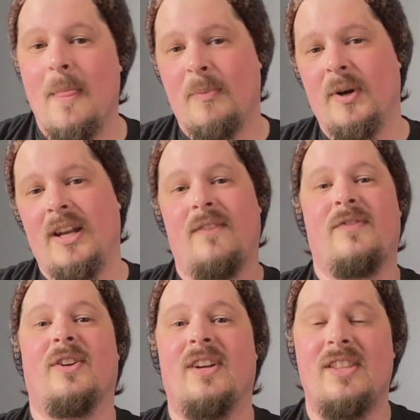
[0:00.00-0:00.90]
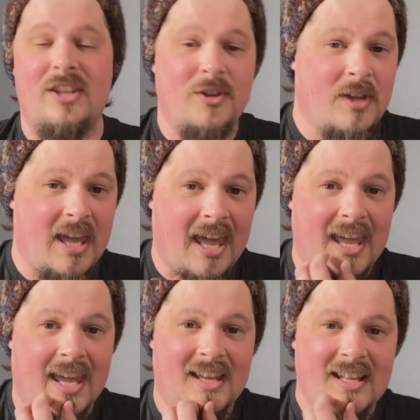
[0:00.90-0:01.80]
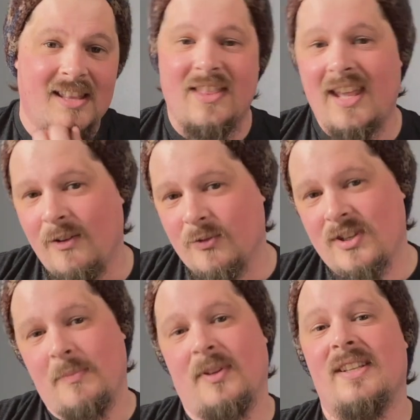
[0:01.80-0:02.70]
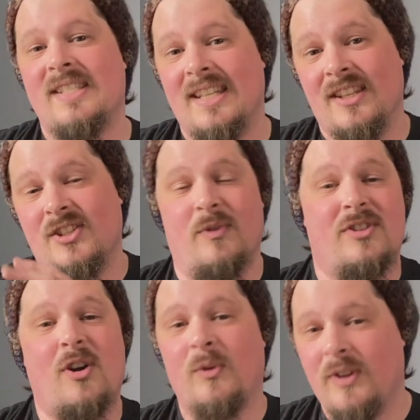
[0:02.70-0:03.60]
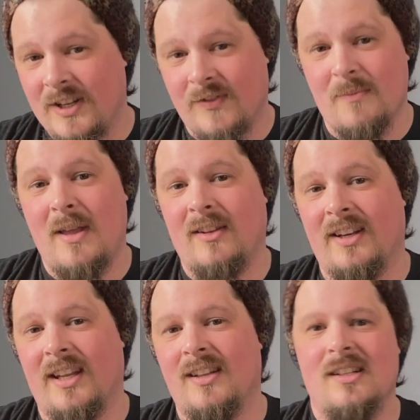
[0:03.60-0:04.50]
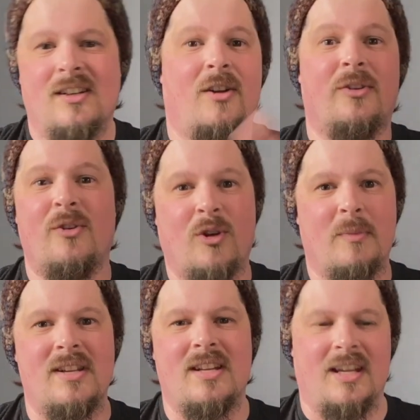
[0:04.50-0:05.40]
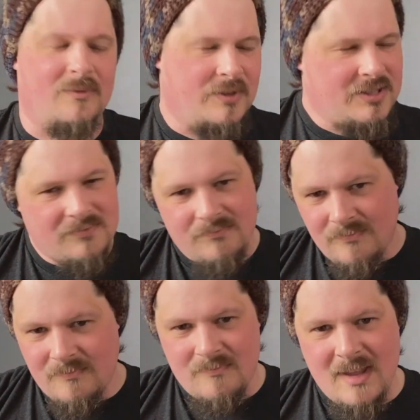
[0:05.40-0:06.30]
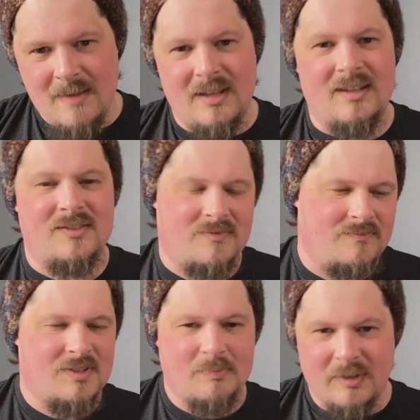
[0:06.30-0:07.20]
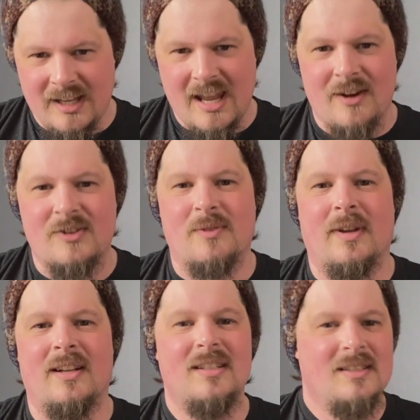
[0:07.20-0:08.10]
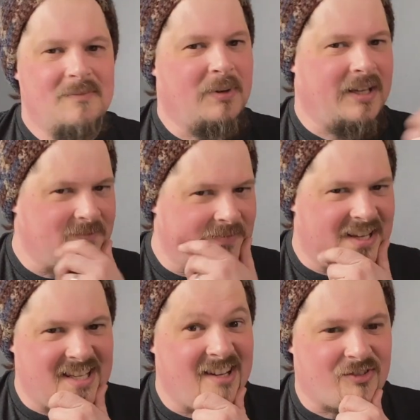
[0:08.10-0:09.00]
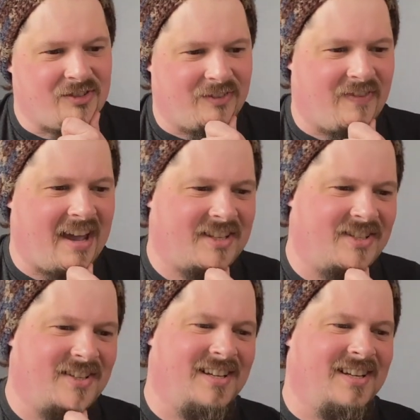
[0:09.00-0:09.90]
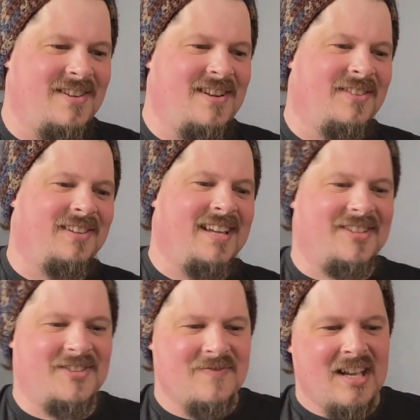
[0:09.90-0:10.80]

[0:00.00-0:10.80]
But if you're in the UK, they will typically sing this to a totally different melody called Normandy, which maybe is splitting hairs a bit, but it's an interesting fact nonetheless.